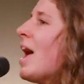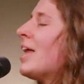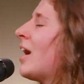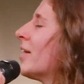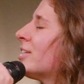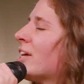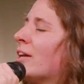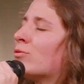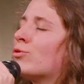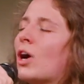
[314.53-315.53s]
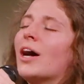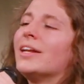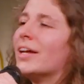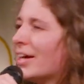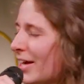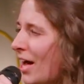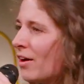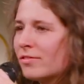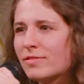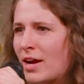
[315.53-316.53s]
and I can run
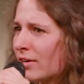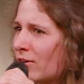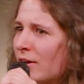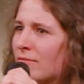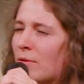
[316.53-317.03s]
out of that grave.